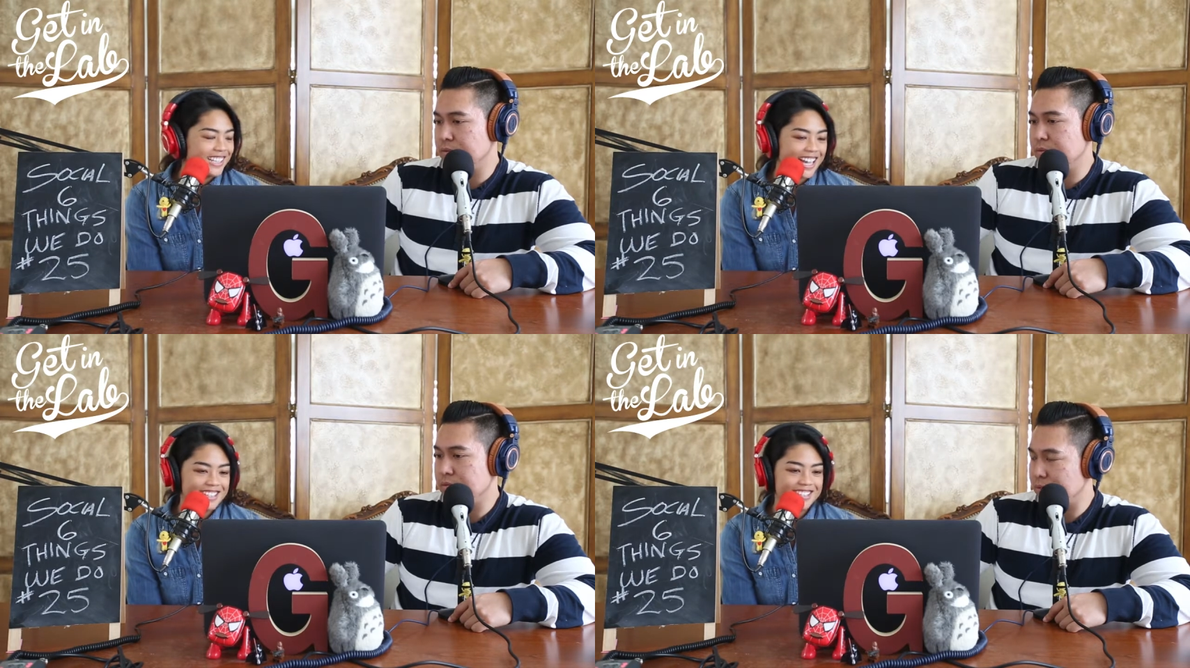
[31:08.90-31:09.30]
Speaker 1: and
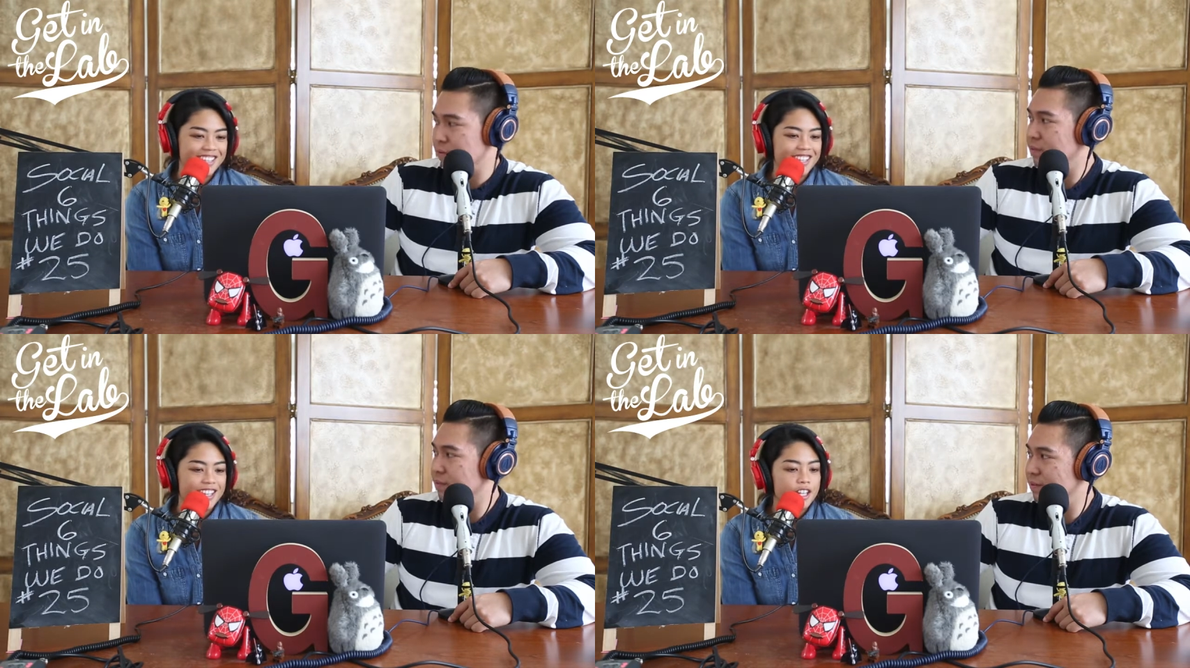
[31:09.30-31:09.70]

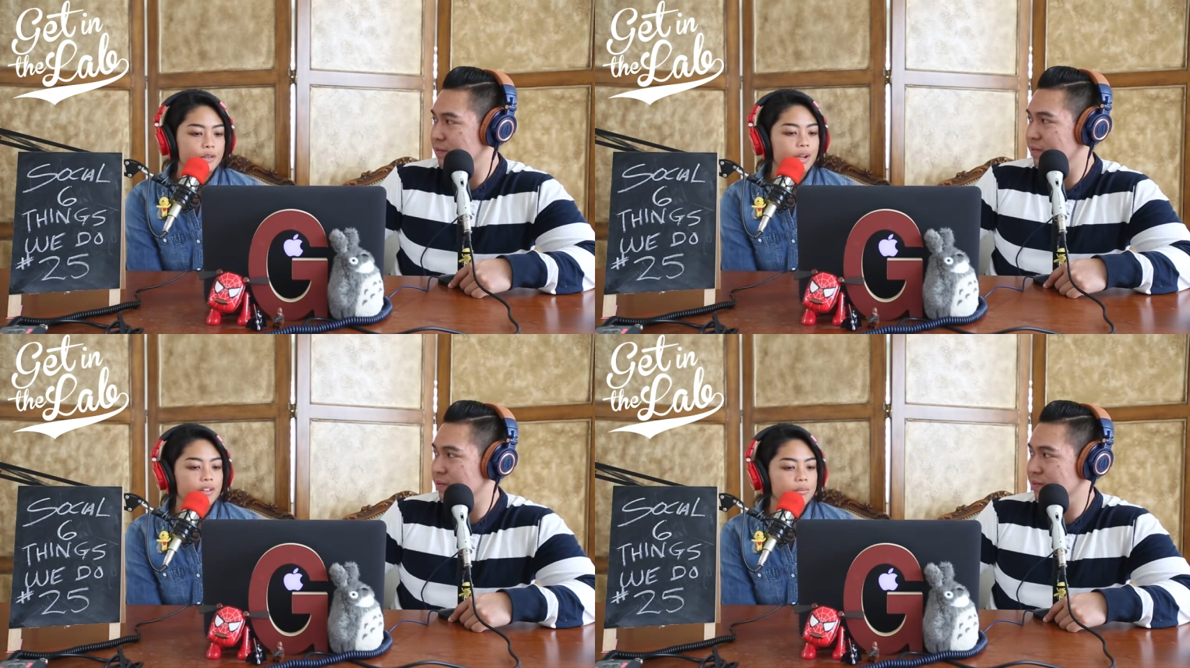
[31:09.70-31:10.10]
lastly,
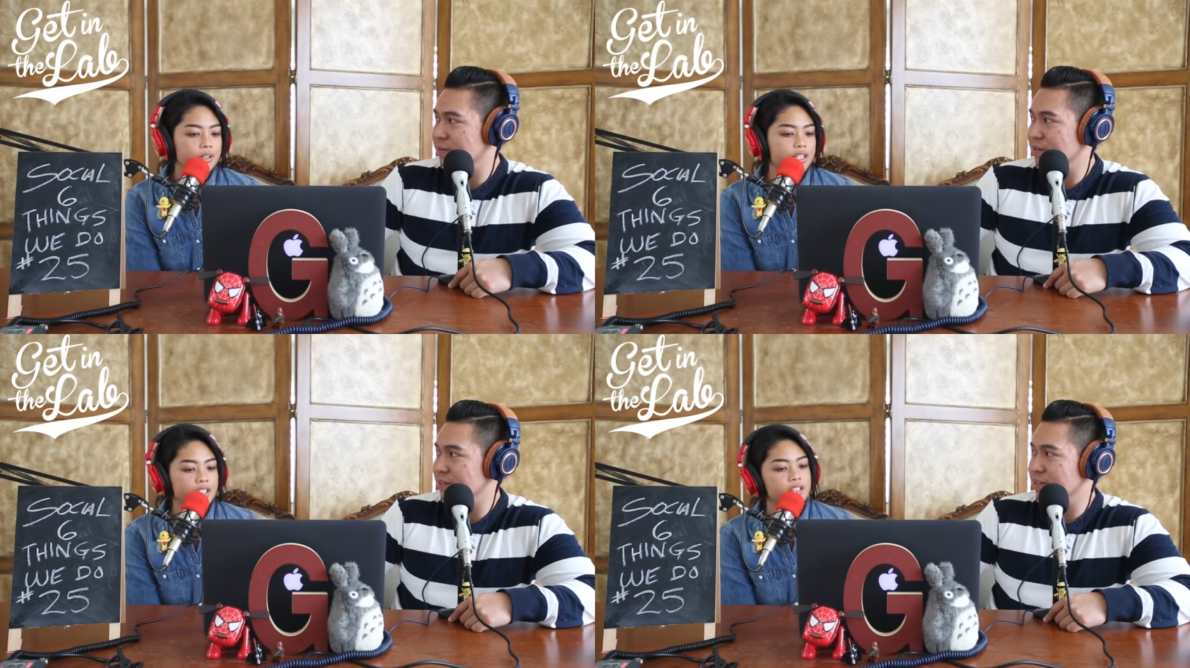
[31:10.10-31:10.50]
do we have any
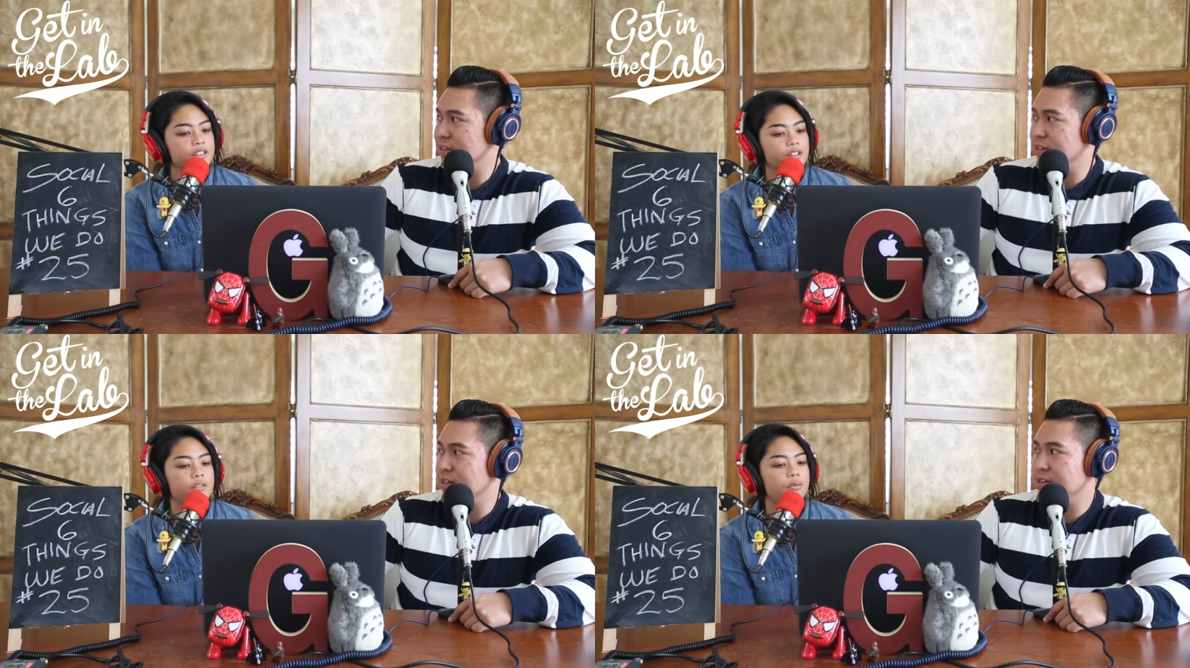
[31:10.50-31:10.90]

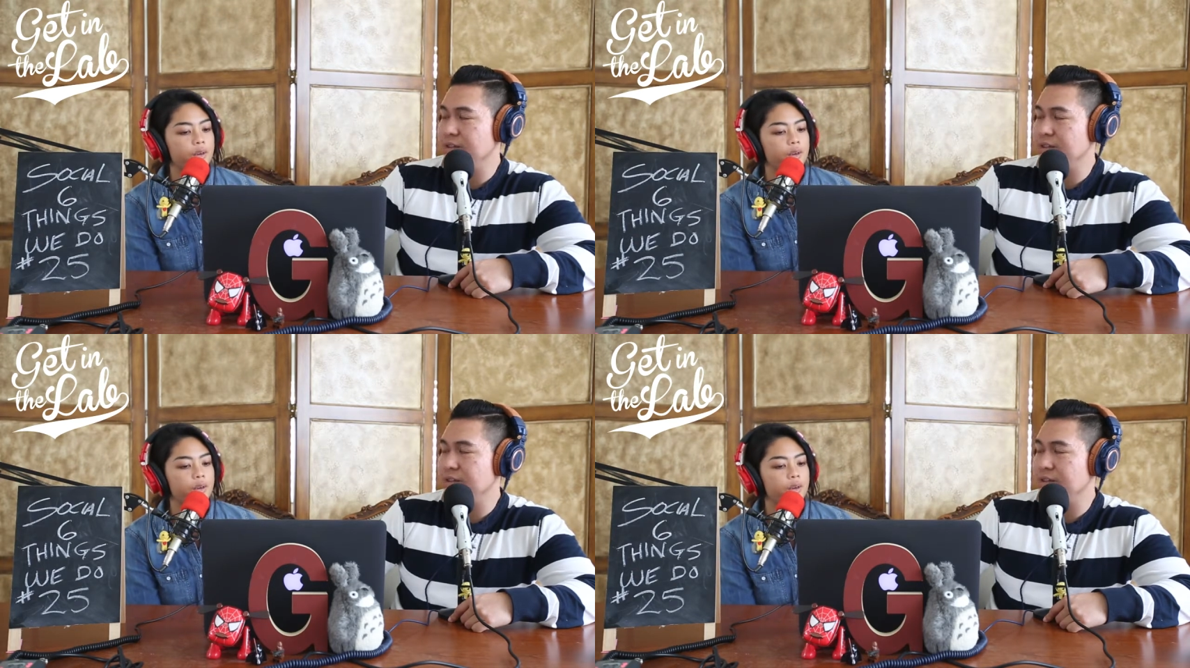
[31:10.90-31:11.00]
predictions of